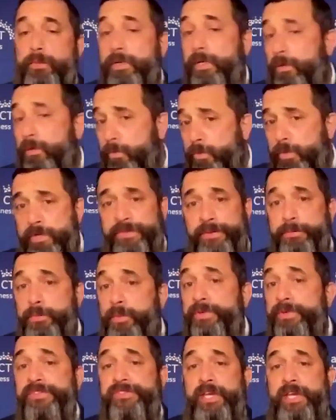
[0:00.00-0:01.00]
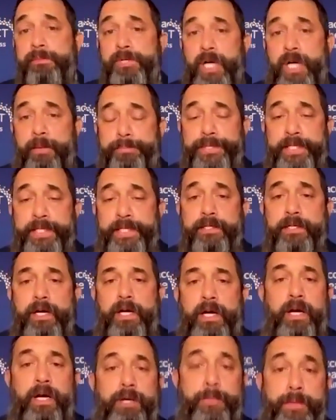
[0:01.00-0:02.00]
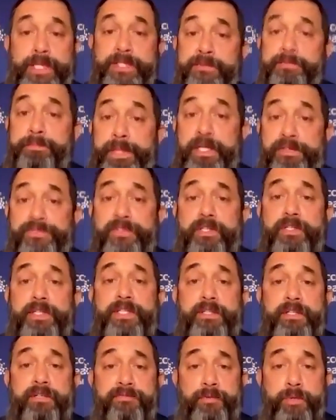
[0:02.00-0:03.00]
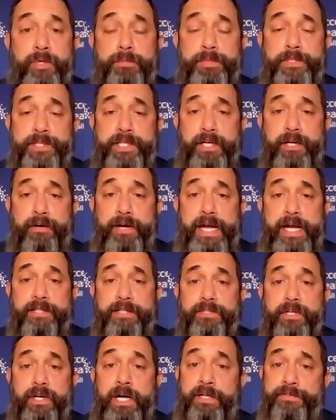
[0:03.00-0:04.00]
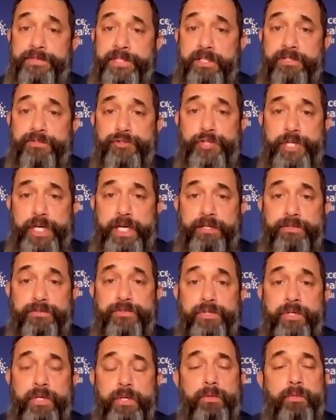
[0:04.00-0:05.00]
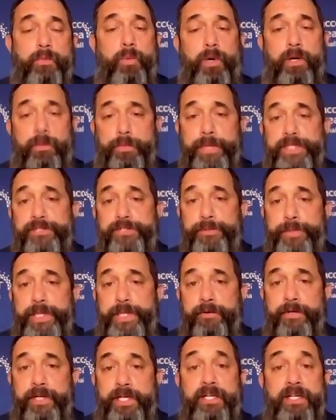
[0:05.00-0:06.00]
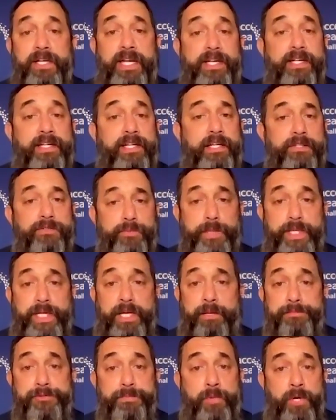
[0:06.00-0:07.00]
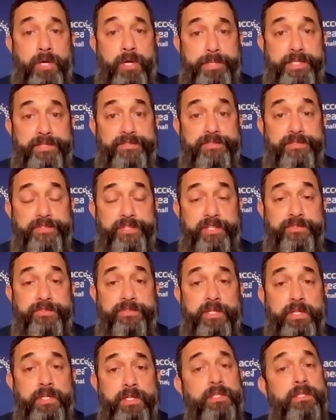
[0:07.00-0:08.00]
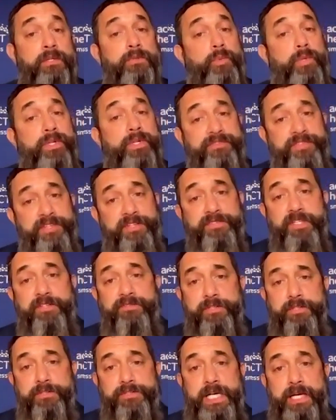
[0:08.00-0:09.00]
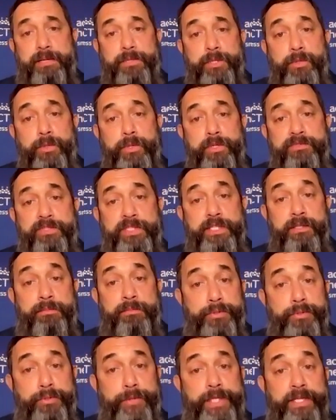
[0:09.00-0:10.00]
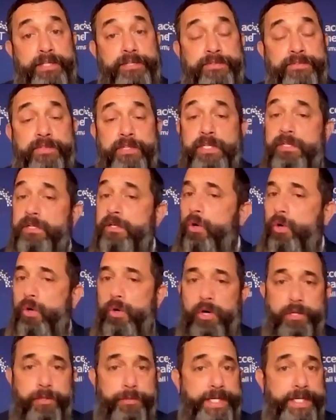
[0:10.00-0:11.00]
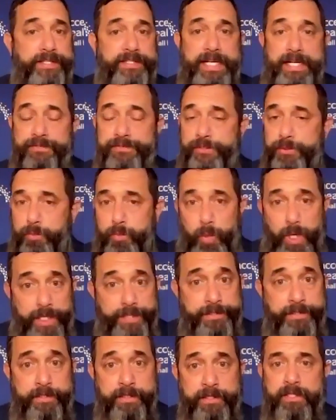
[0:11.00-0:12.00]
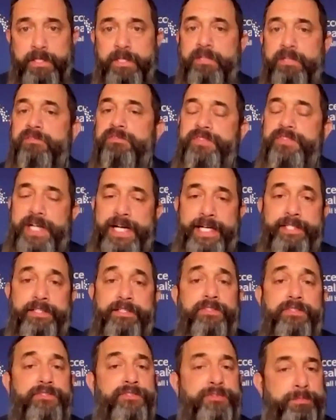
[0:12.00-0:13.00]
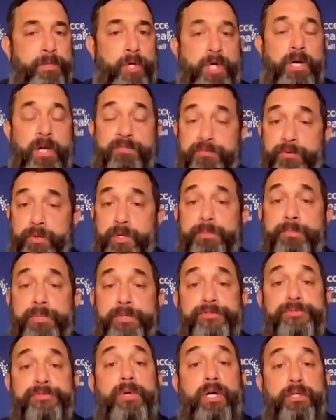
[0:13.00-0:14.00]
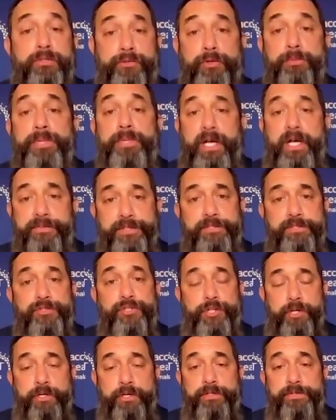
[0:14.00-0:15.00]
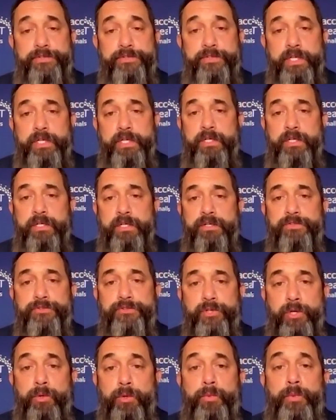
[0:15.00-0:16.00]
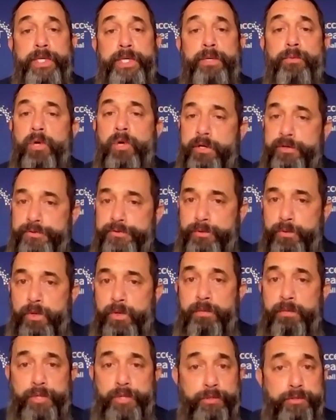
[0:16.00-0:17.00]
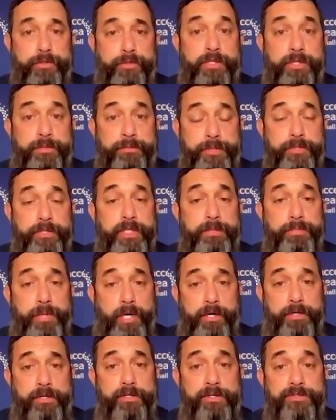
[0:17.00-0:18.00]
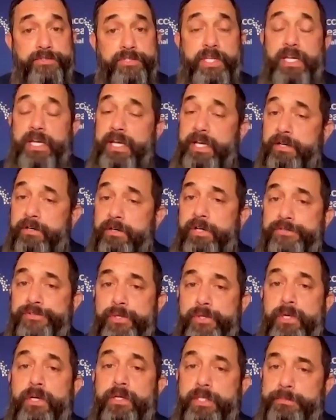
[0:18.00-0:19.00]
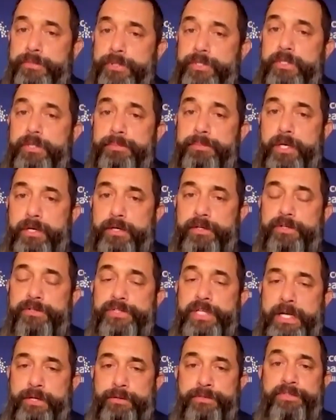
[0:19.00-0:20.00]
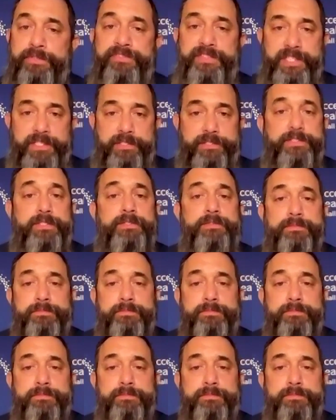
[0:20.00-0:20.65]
we're, we're, the, we're the same company uh, with basically the Affordable Care Act on the exchange. What we do here in Connecticut is we help small businesses with 50 full time equivalent employees, all the way down to one, find small, affordable small group health insurance. So we work through our broker community partners and also our community partners out in the field.